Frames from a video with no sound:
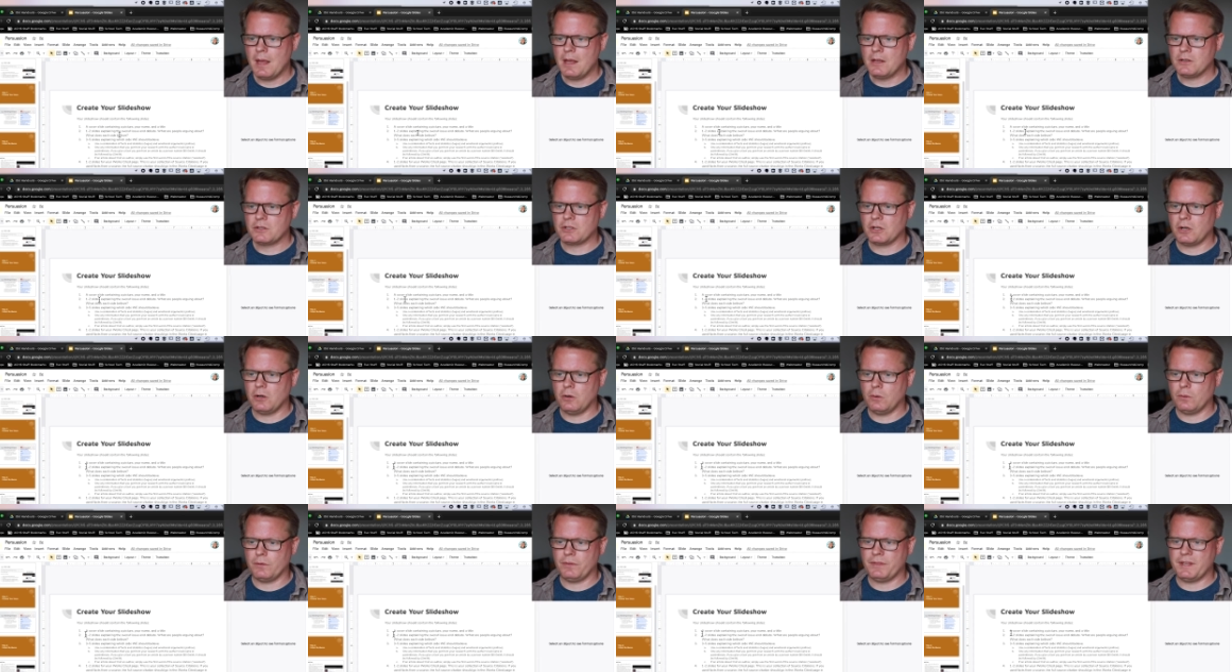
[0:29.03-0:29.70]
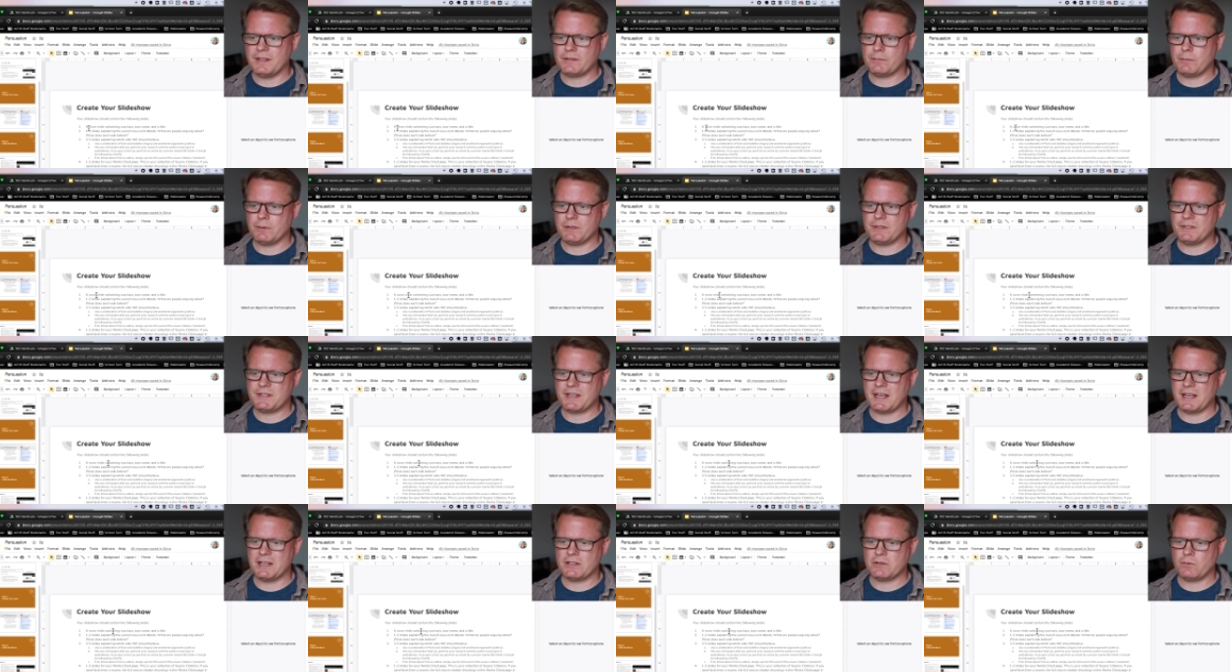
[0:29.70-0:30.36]
So this one
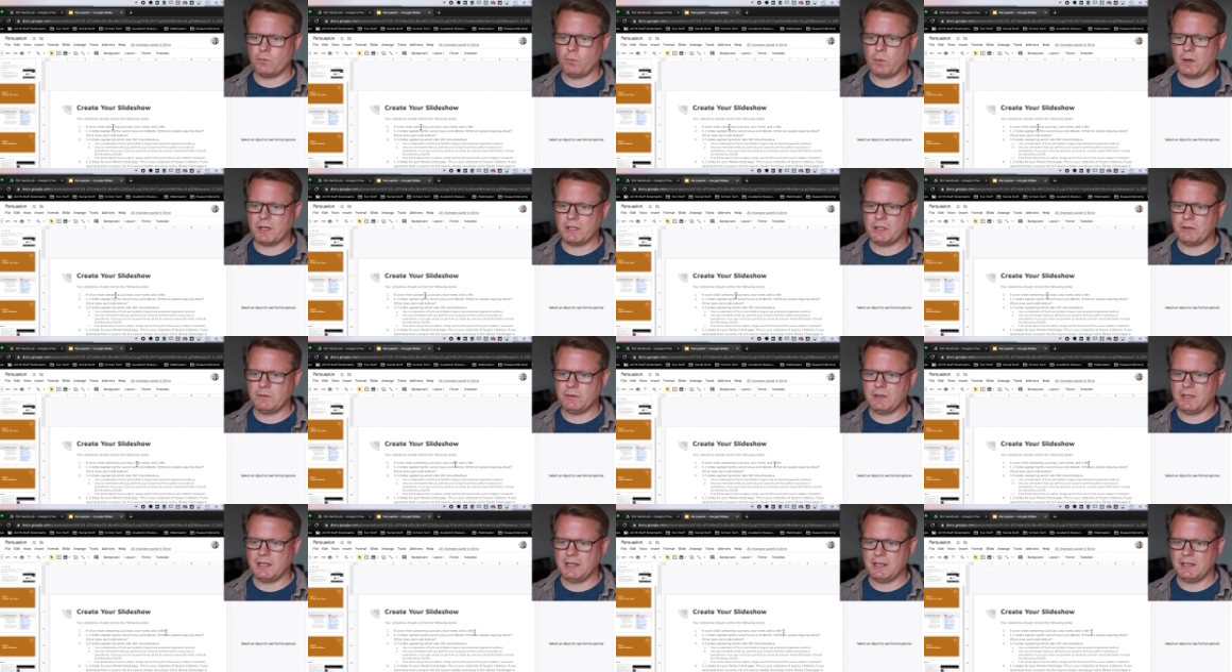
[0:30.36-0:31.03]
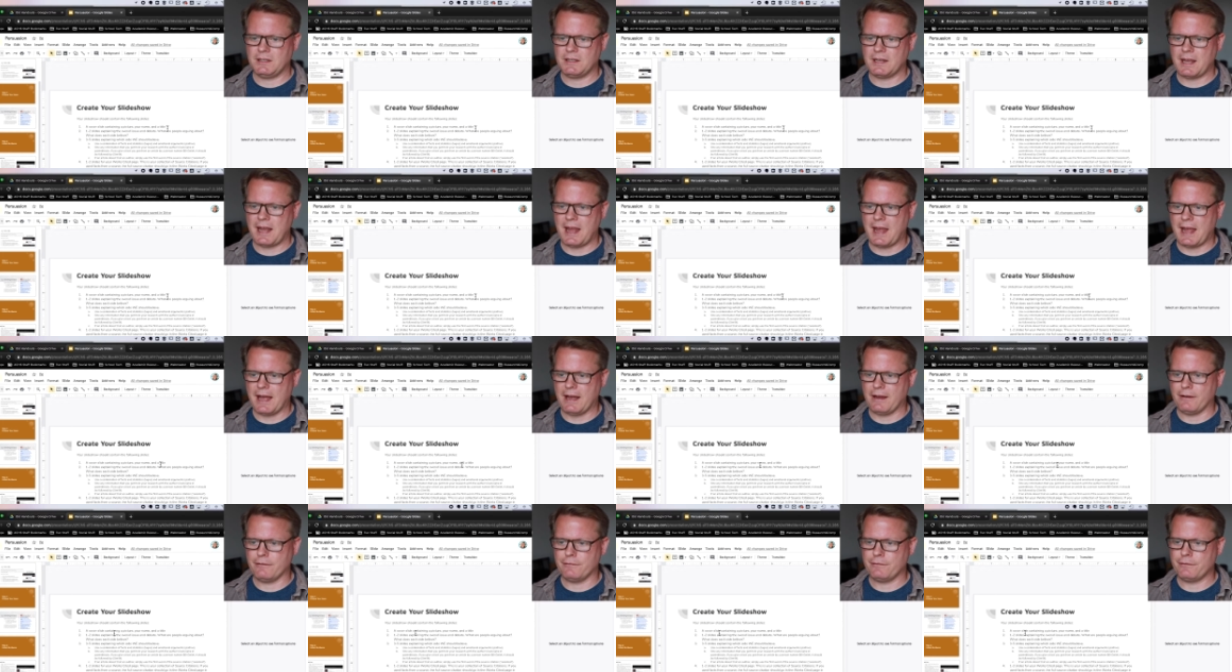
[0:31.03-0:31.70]
says what you need to
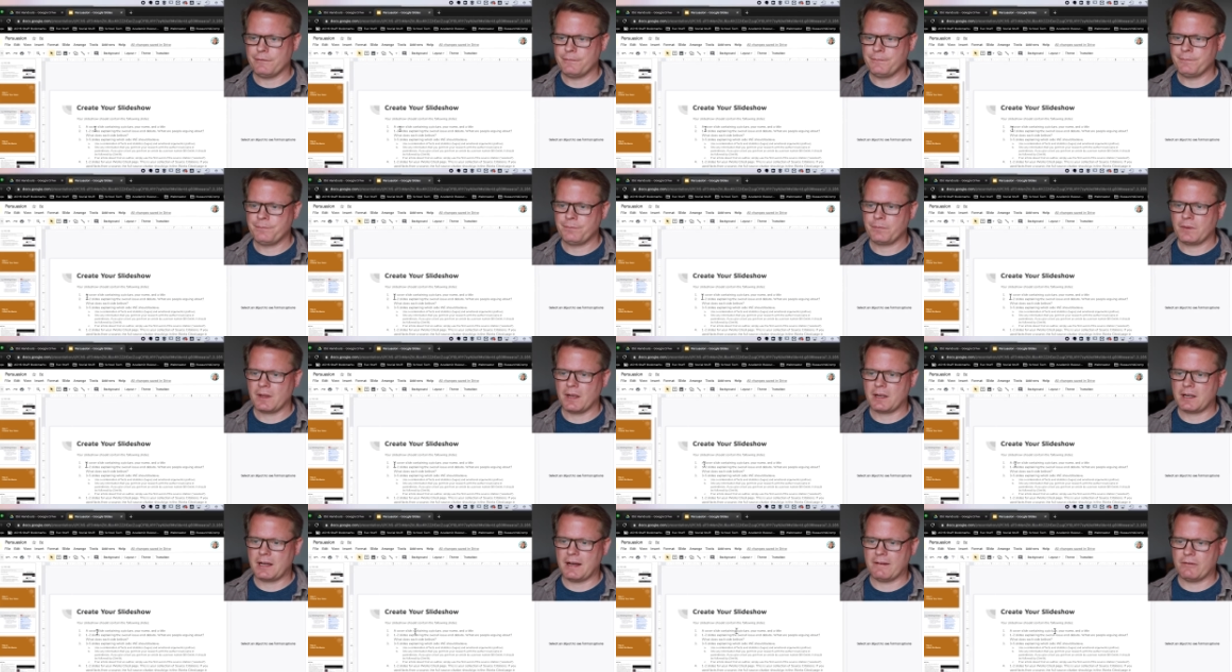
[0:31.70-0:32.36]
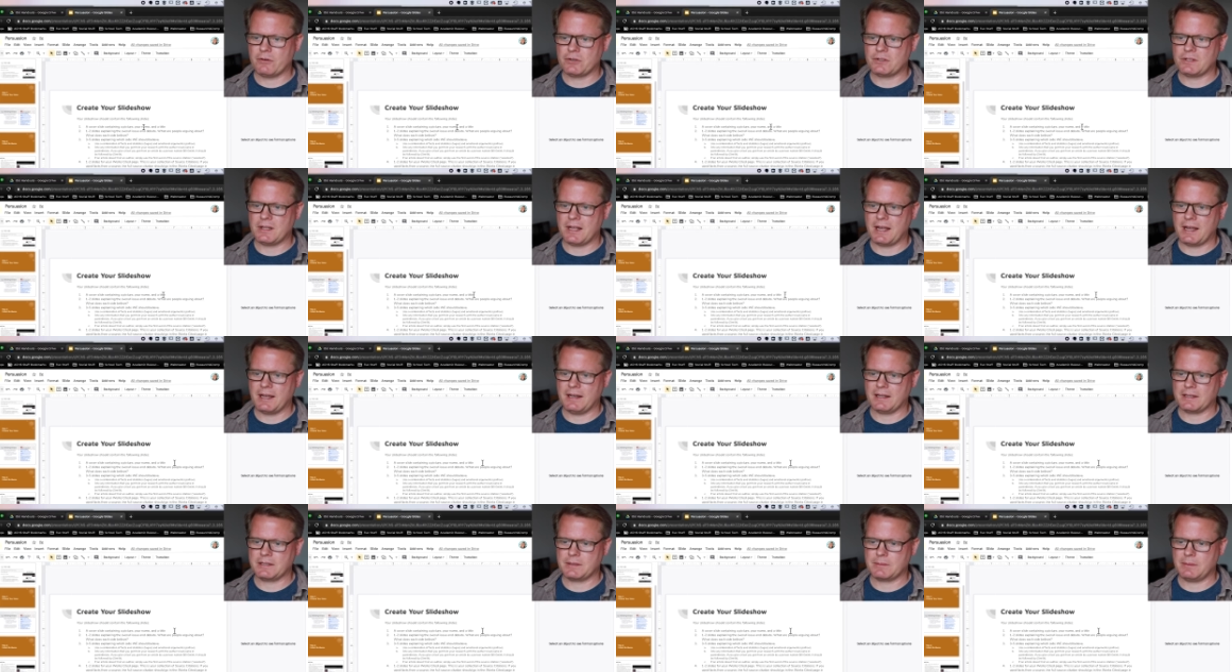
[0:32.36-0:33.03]
have. A cover
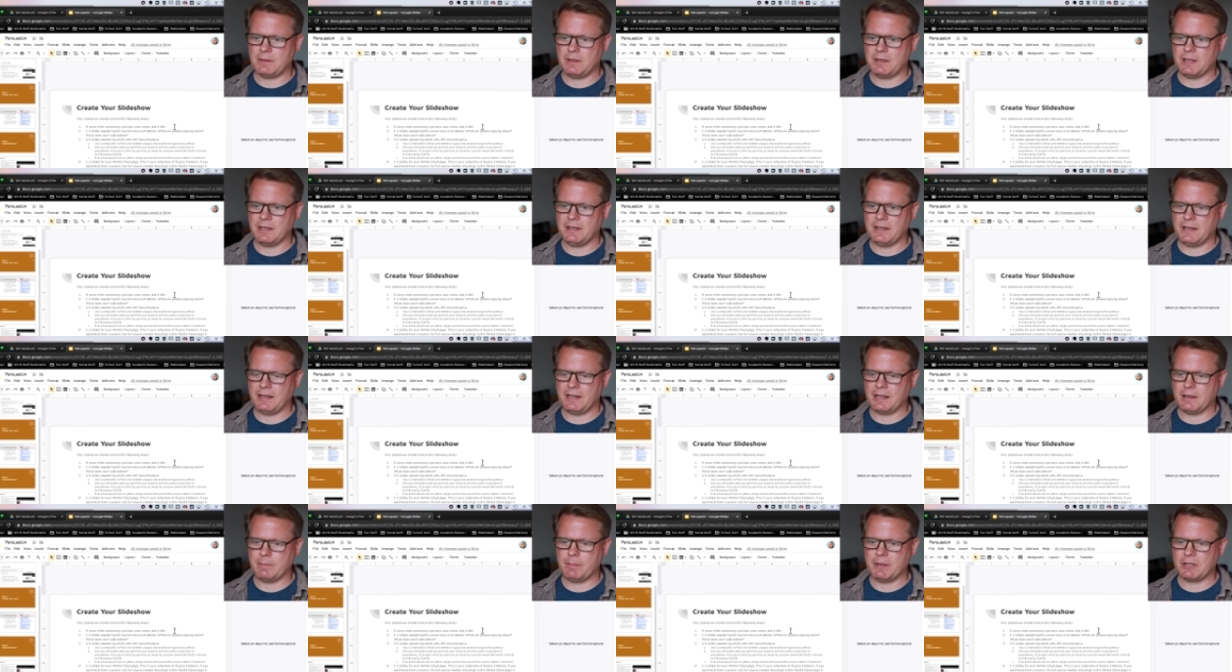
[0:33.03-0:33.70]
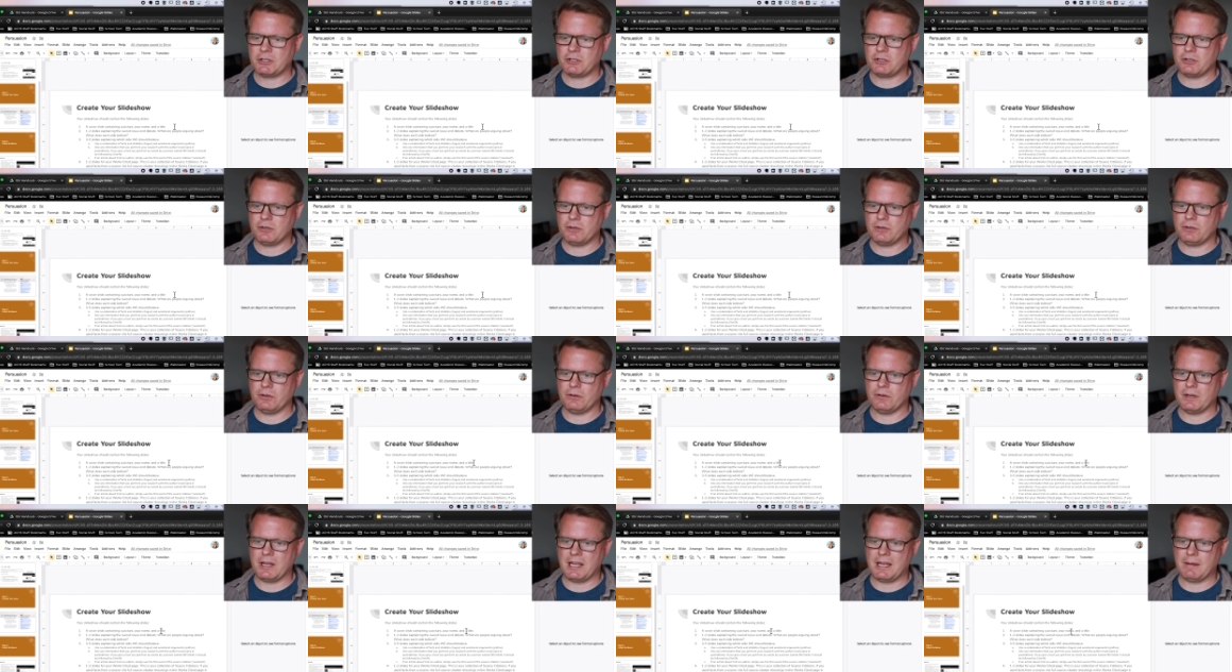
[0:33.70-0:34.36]
slide containing a picture,
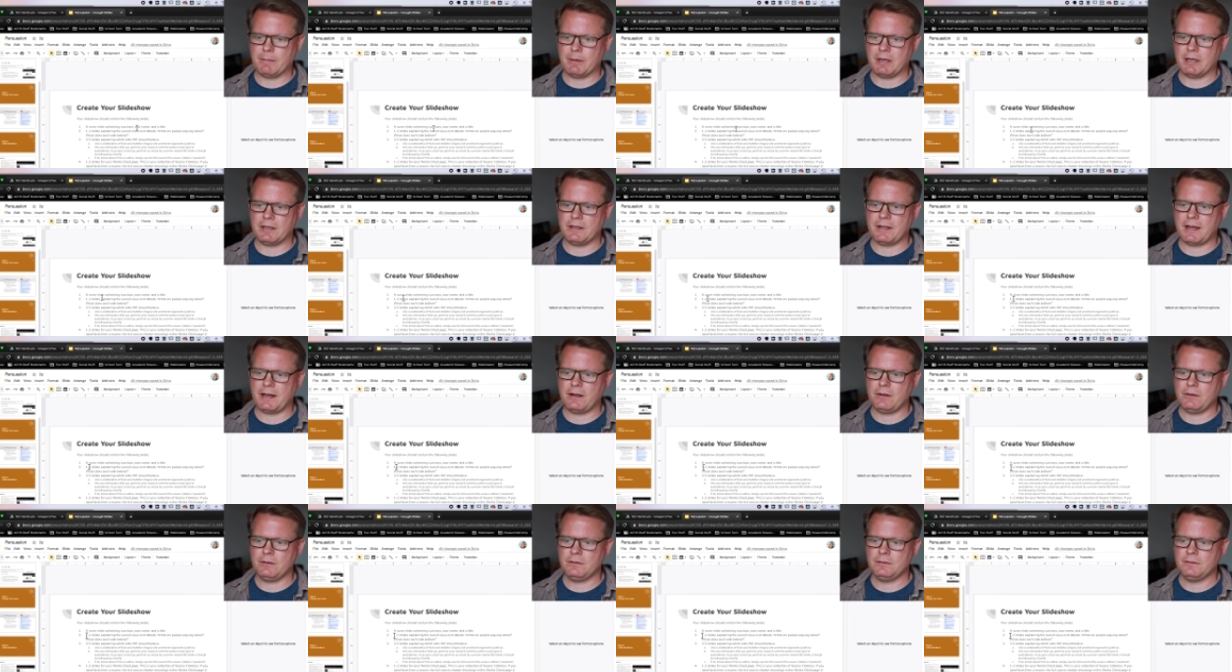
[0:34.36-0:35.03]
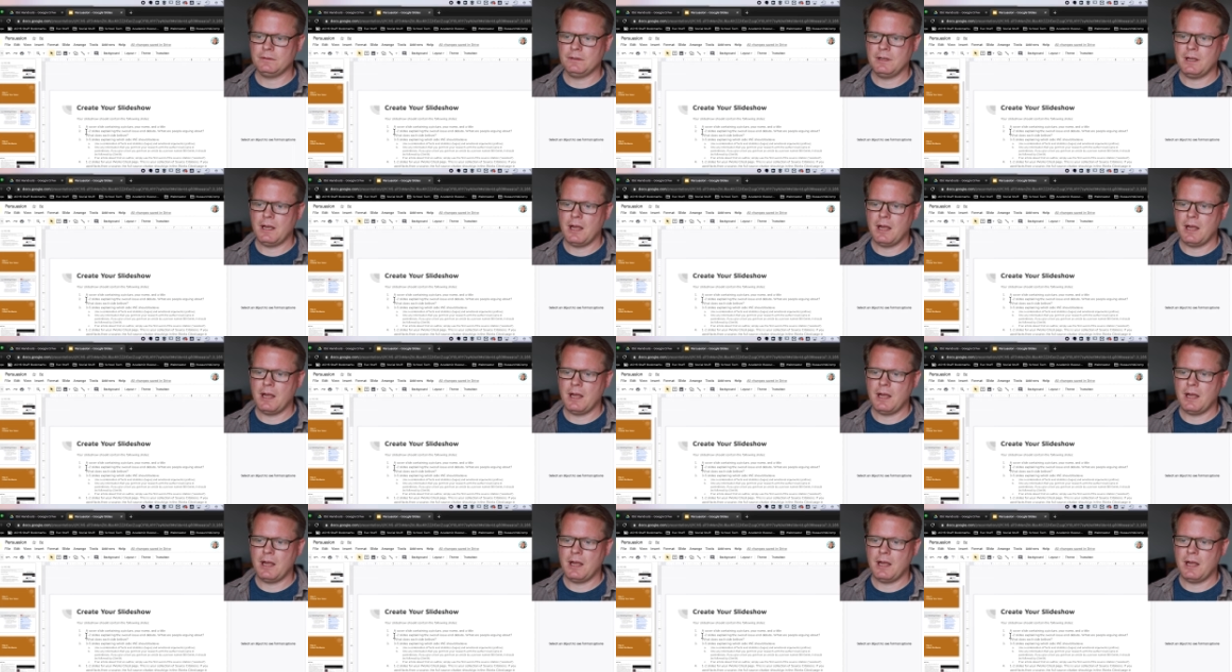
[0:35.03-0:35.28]
your name, and a title.